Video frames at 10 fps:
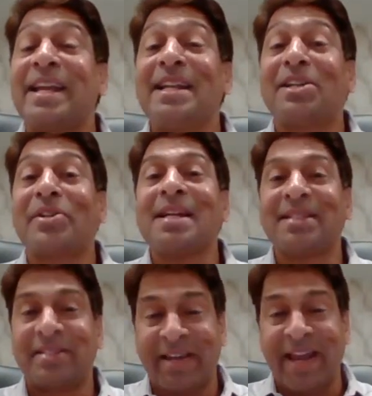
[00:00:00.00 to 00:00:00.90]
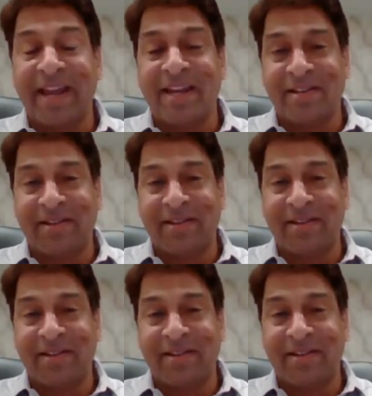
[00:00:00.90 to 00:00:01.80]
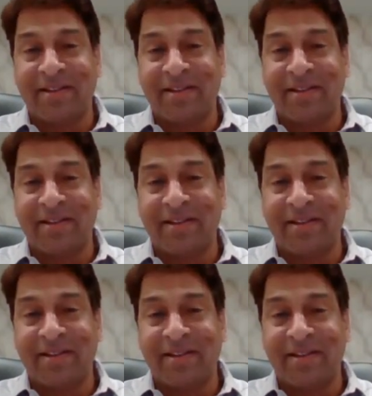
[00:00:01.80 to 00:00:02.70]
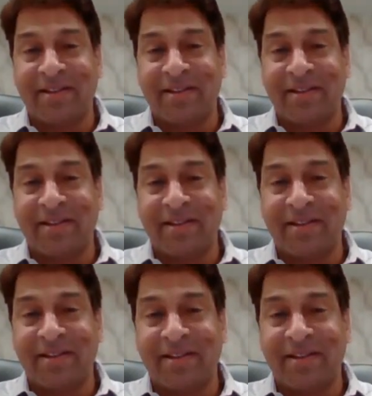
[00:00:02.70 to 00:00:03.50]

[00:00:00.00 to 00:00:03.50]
an intrastate, if I wrongly assume,